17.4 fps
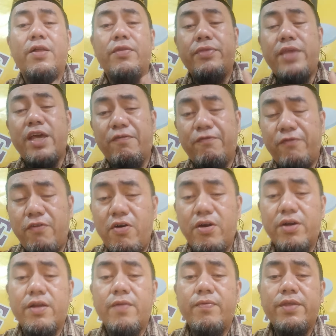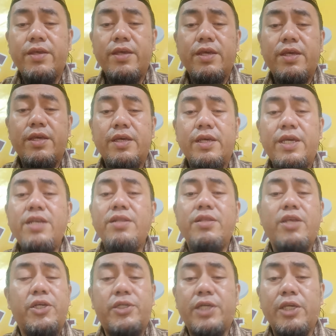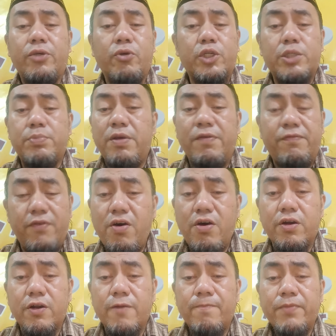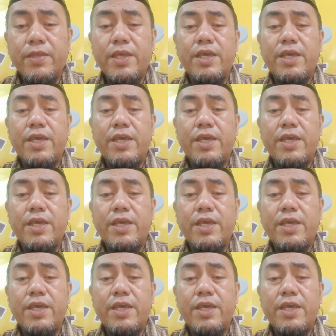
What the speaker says: therefore, hindi siya Diyos before.